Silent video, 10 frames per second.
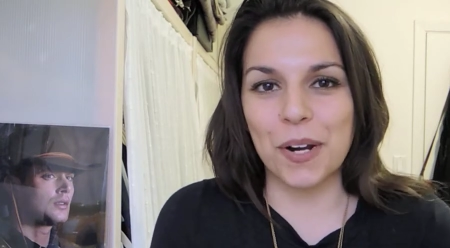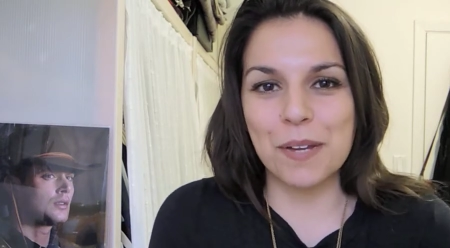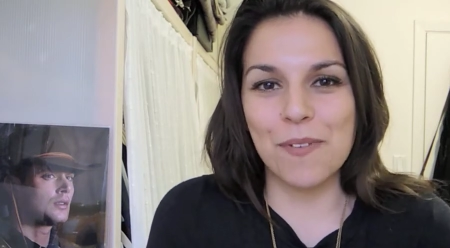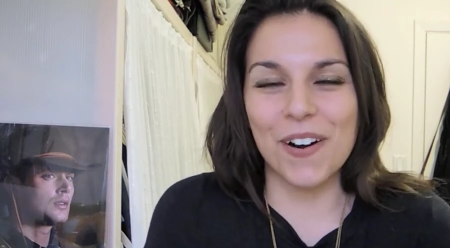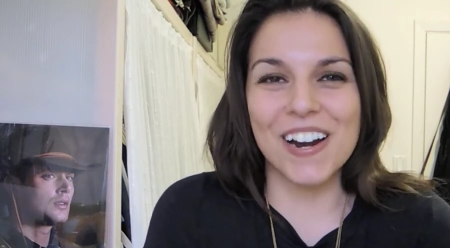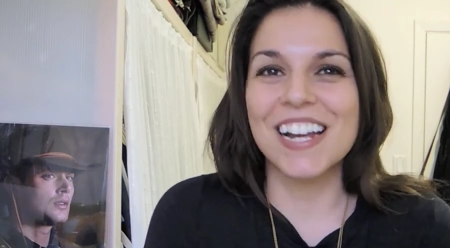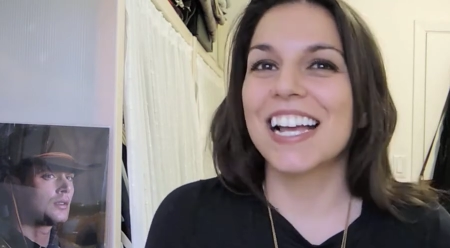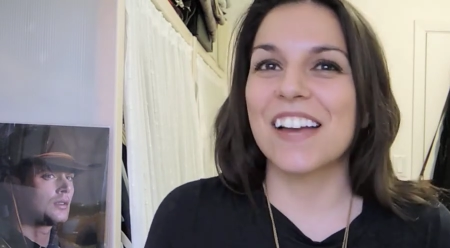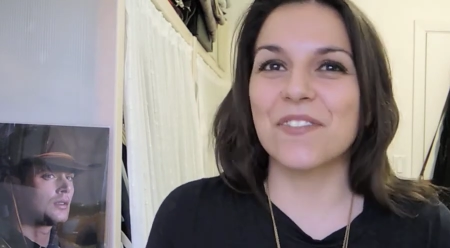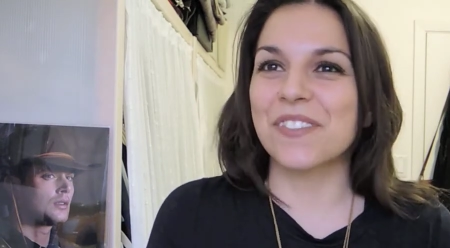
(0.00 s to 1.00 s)
Speaker 1: anymore.
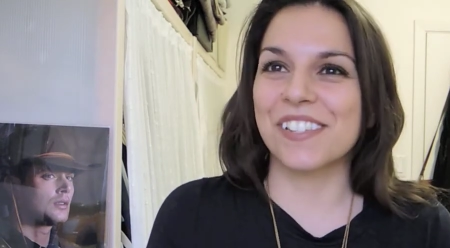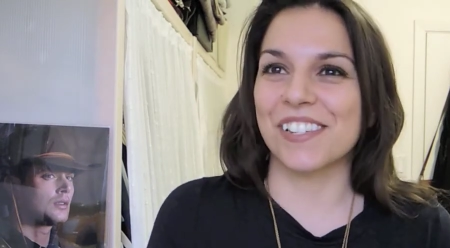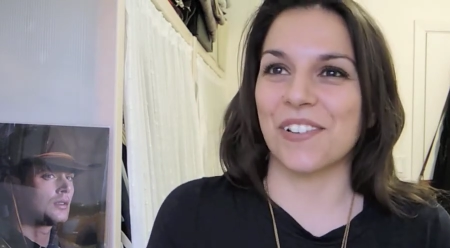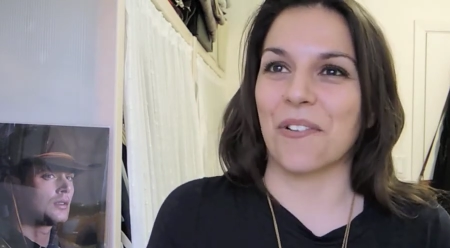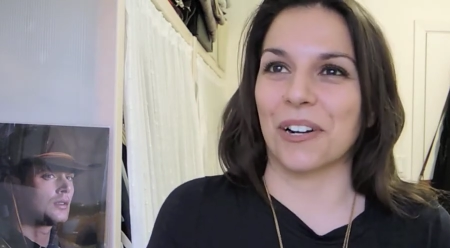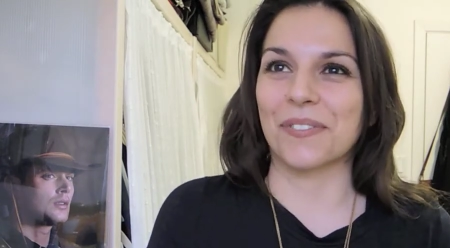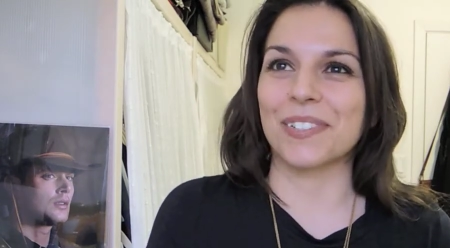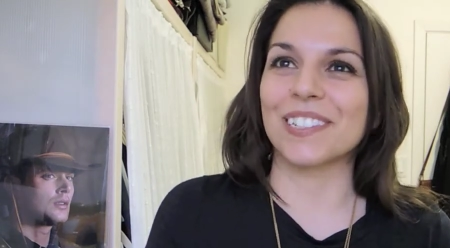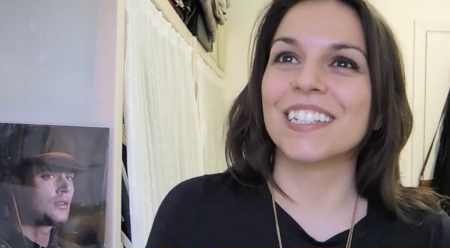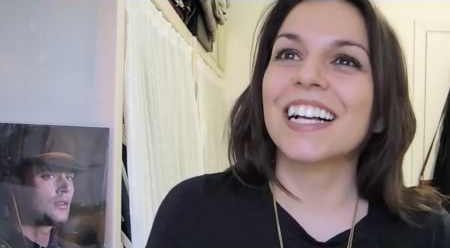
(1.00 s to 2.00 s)
Everyone's just
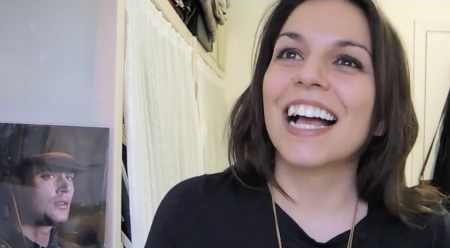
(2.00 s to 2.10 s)
horrible,